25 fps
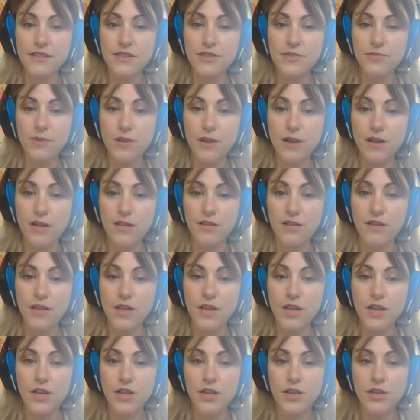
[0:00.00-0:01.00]
as well,
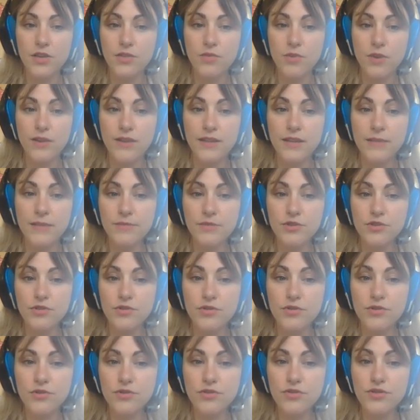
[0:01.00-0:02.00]
you want them
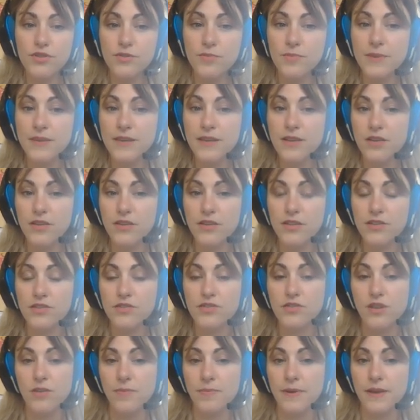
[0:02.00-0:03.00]
to speak on
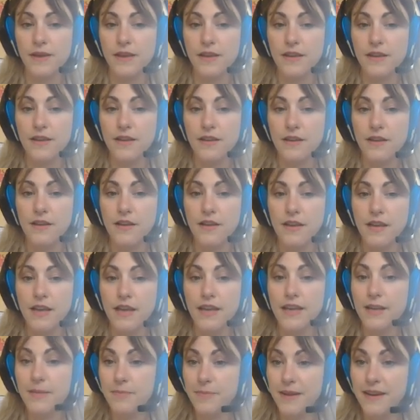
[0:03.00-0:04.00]
this topic
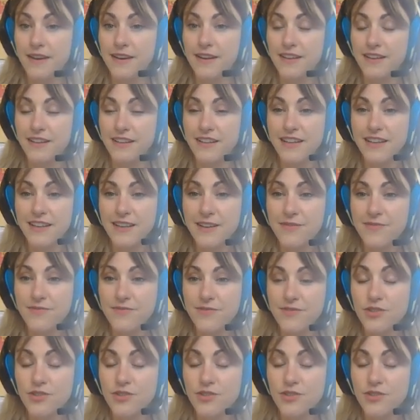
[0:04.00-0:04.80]
independently.